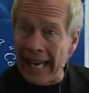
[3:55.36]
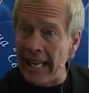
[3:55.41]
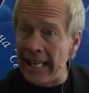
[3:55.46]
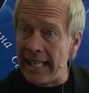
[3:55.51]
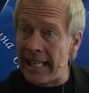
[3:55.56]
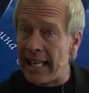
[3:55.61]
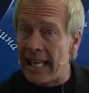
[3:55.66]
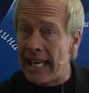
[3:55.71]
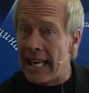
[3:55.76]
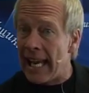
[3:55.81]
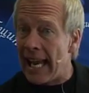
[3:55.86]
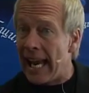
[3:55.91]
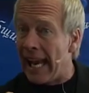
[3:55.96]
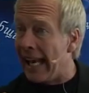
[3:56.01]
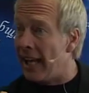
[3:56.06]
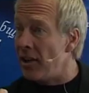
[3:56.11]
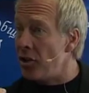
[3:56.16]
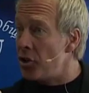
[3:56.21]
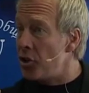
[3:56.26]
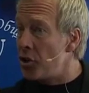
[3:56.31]
And
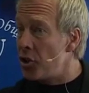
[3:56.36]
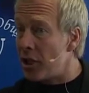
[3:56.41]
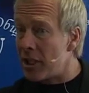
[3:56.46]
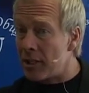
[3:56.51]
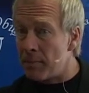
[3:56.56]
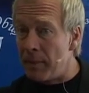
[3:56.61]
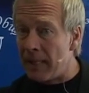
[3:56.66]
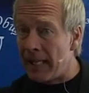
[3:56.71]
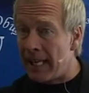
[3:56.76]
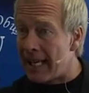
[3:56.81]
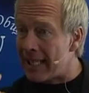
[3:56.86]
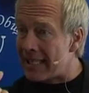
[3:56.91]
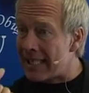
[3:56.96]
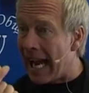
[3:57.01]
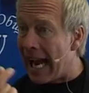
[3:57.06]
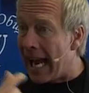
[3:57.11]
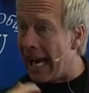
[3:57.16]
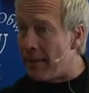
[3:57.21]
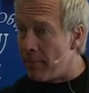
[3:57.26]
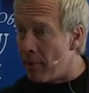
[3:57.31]
just because
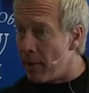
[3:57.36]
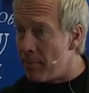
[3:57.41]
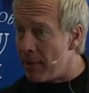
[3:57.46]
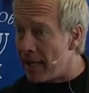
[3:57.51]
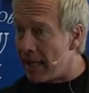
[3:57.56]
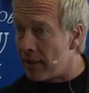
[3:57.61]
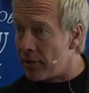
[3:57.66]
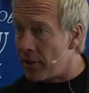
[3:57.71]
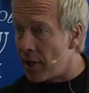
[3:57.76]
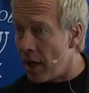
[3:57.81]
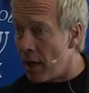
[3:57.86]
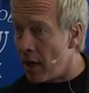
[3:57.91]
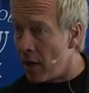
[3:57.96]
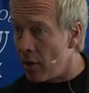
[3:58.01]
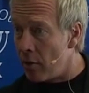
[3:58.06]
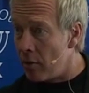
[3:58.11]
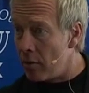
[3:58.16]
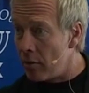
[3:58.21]
I'm a big toe.